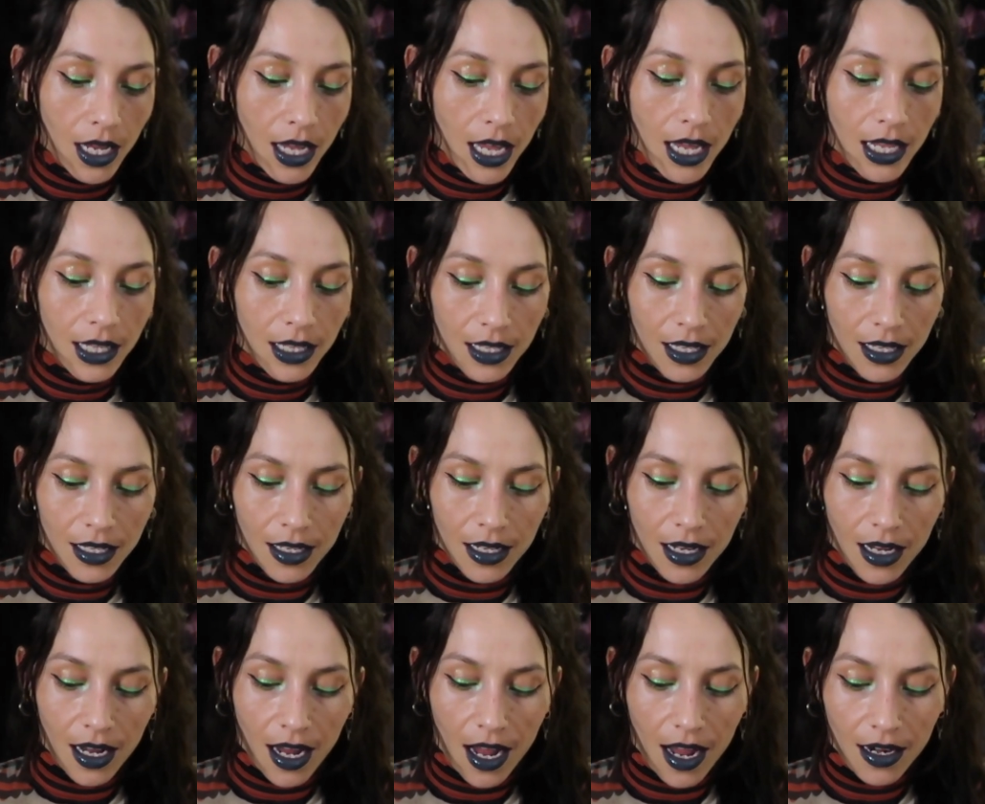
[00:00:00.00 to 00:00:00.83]
it's
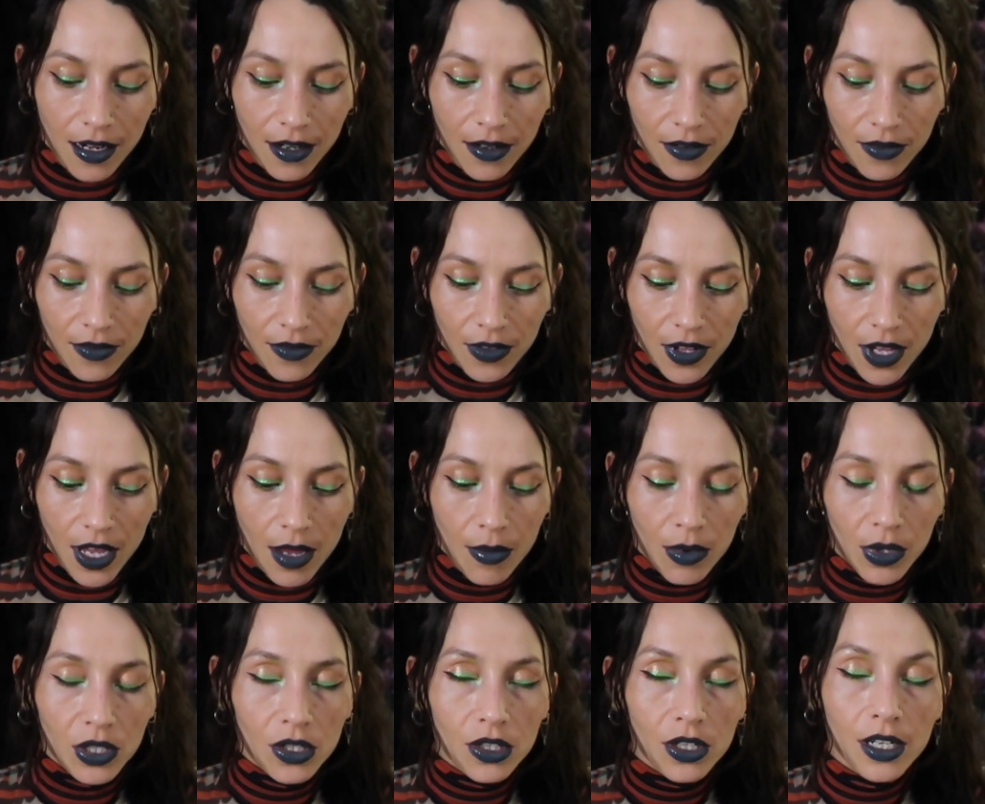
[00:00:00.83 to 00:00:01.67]
kind of, the
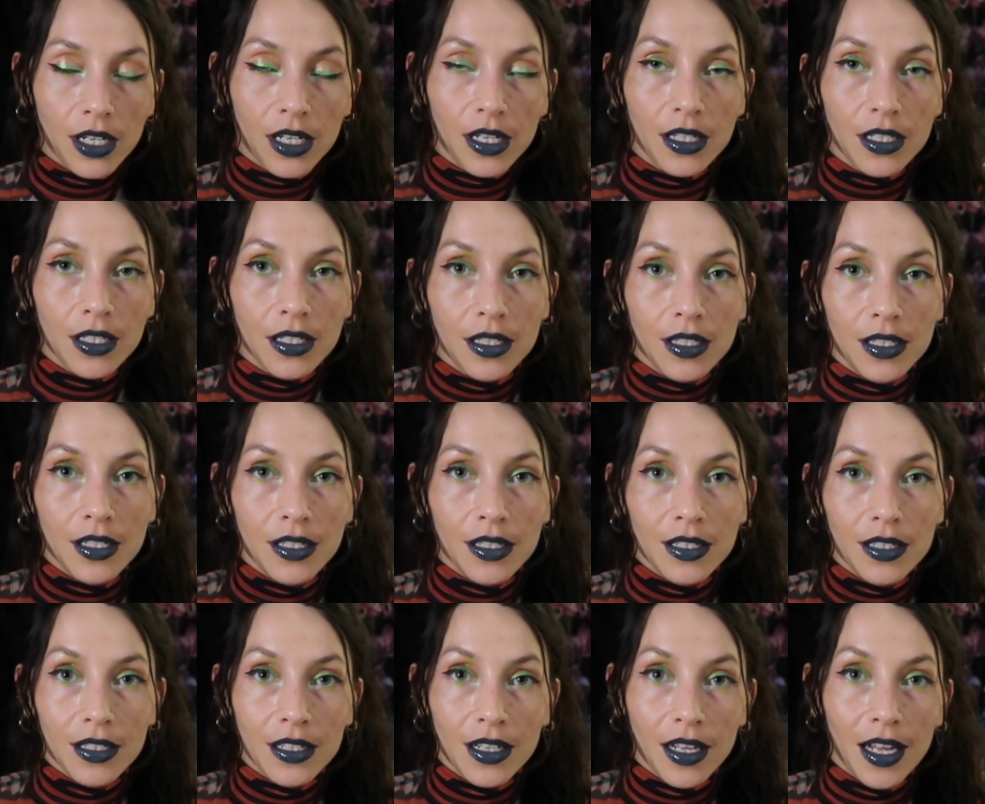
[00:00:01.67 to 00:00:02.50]
imagery
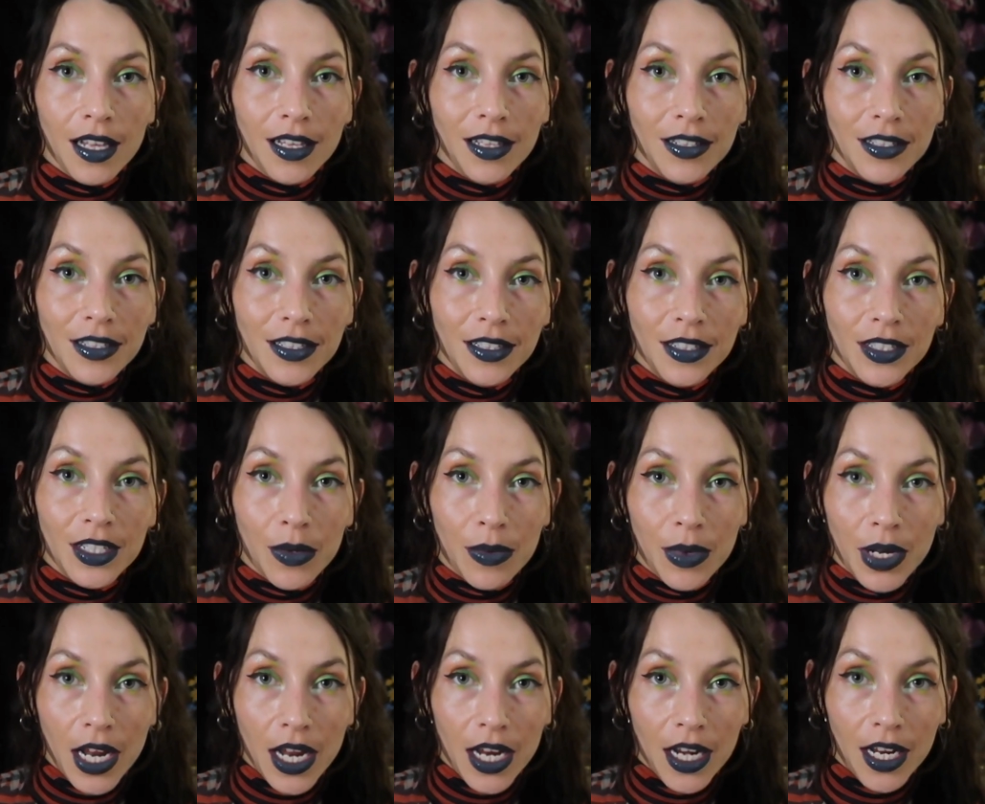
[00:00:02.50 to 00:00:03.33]
is a little
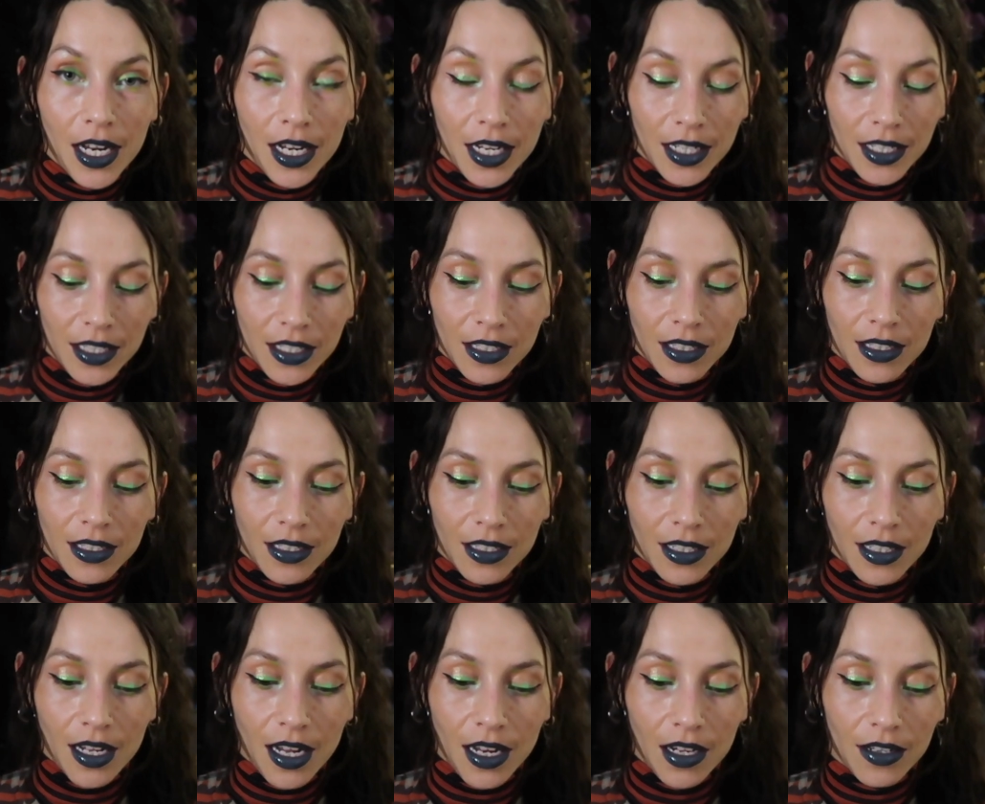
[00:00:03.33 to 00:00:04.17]
intimidating.
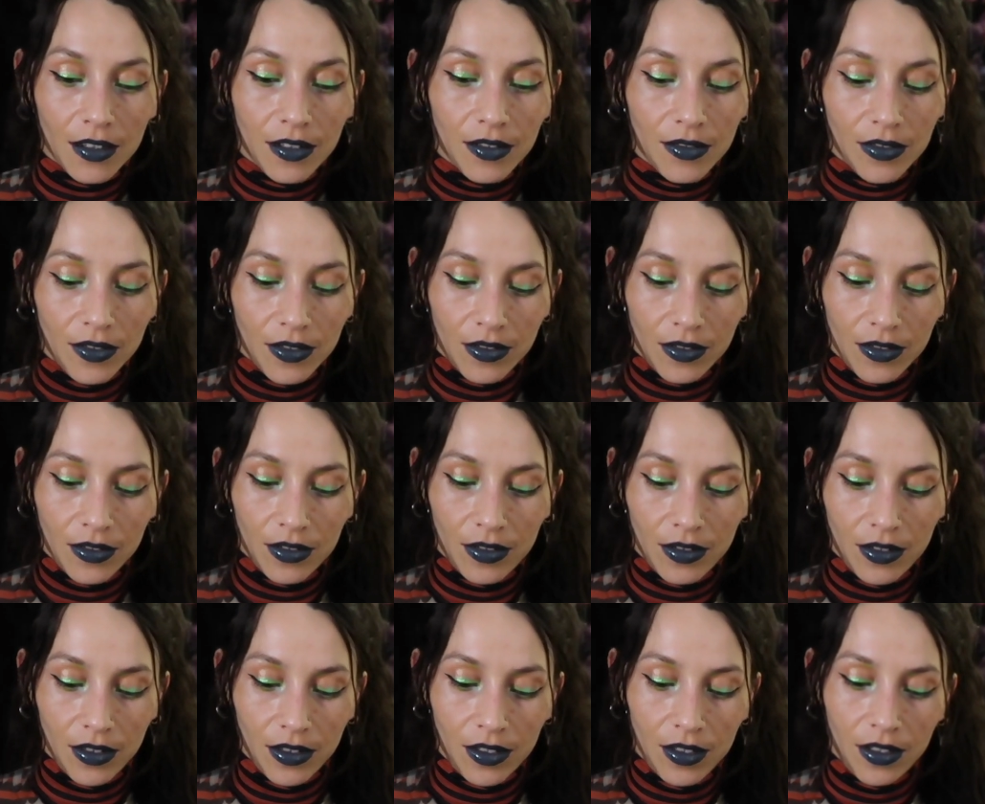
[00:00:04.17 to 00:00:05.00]
It's kind of
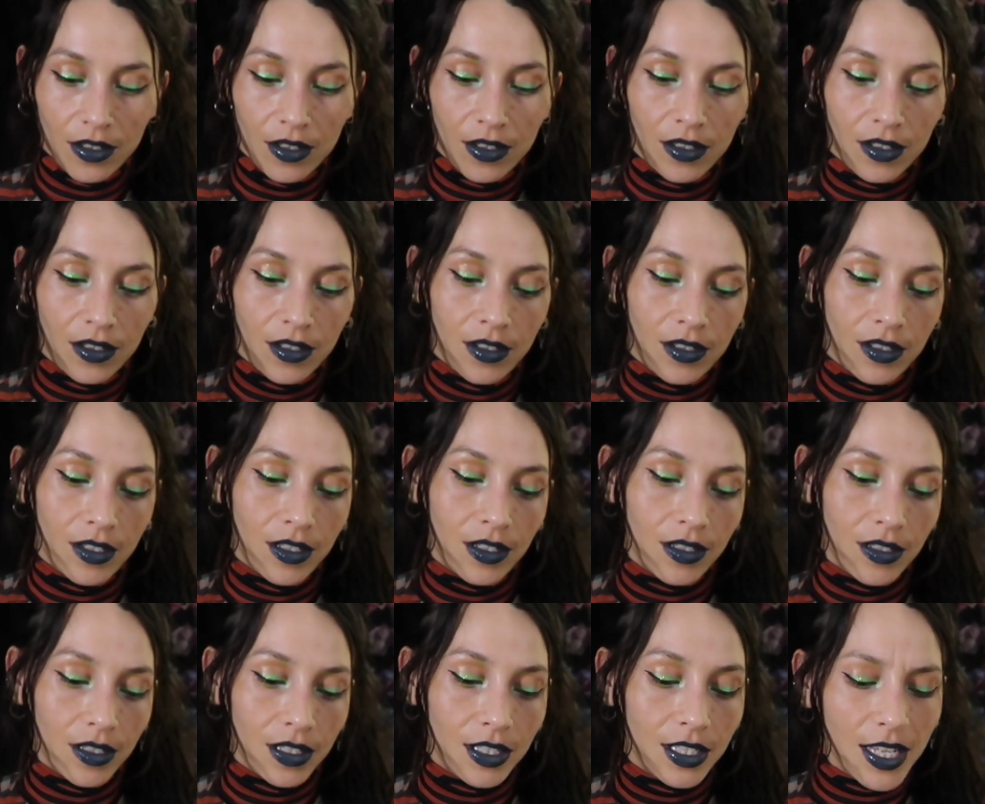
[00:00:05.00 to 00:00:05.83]

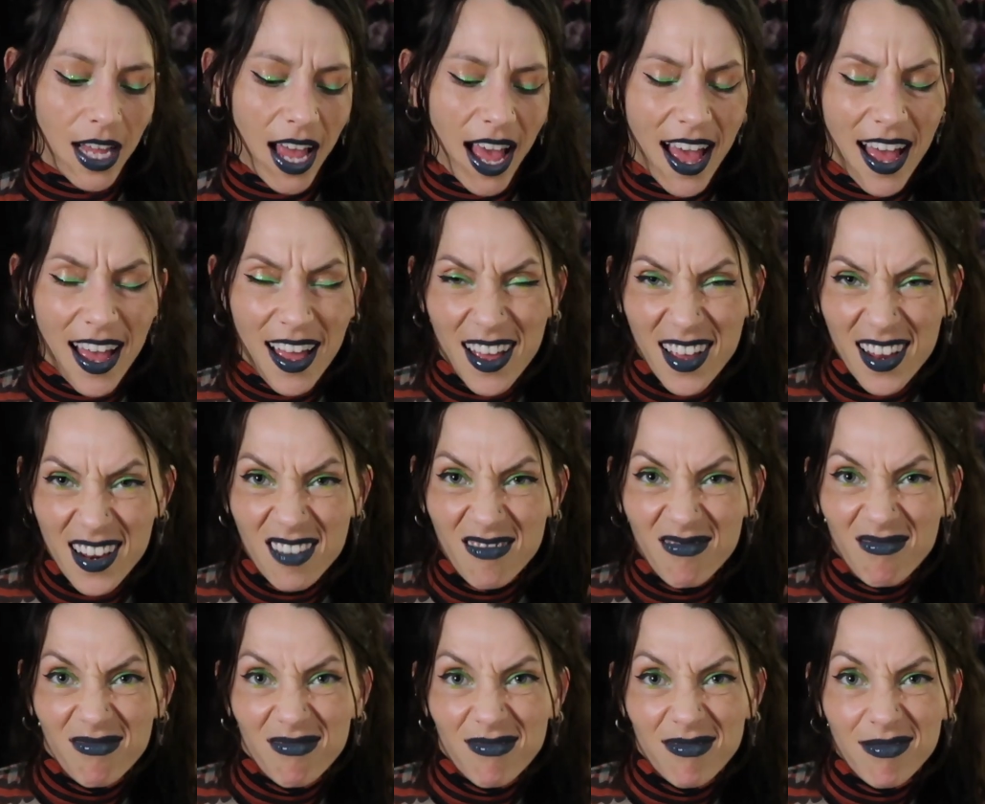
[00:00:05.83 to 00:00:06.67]

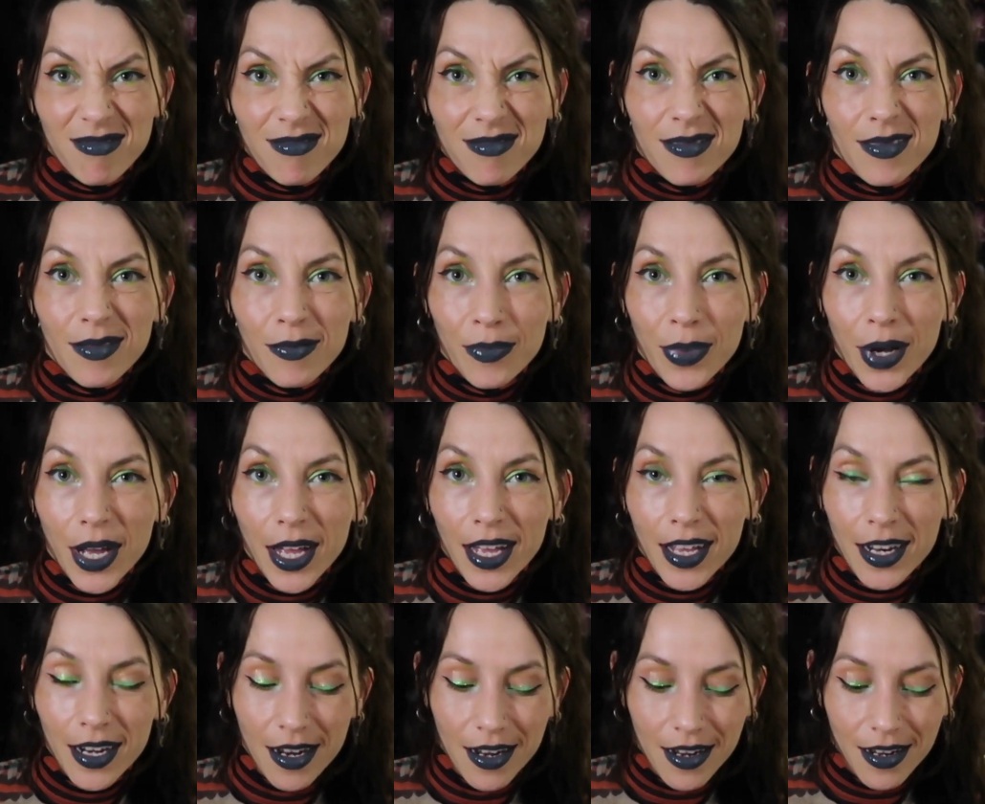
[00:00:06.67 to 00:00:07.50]
sad,
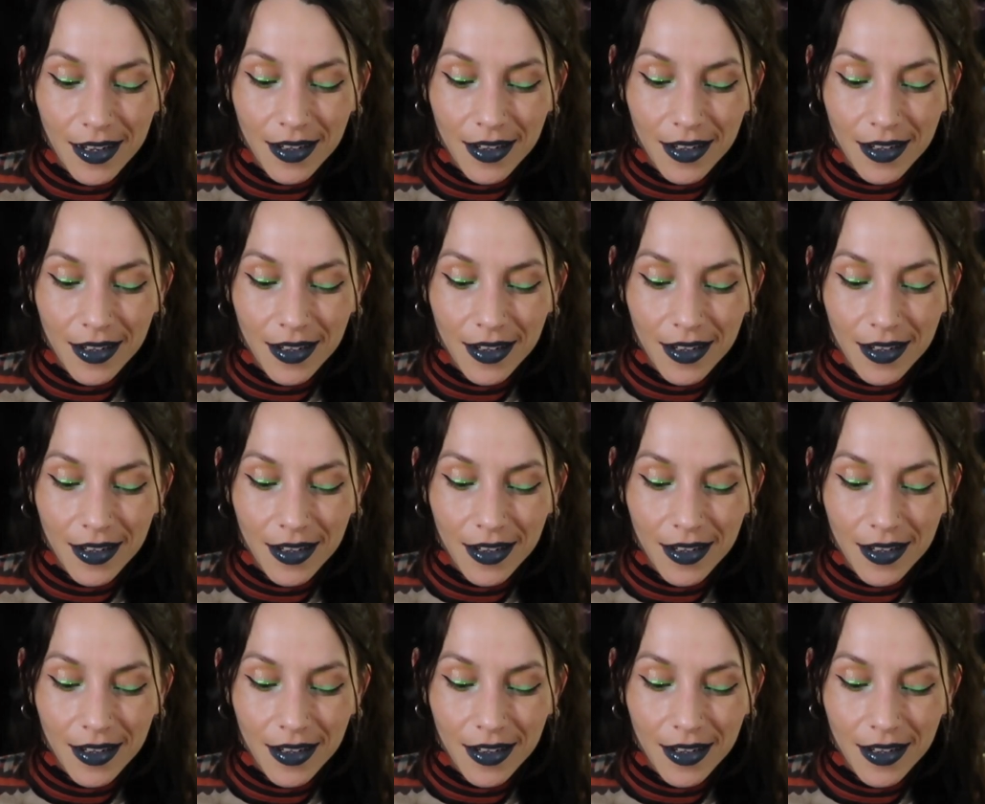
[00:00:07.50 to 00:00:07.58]
but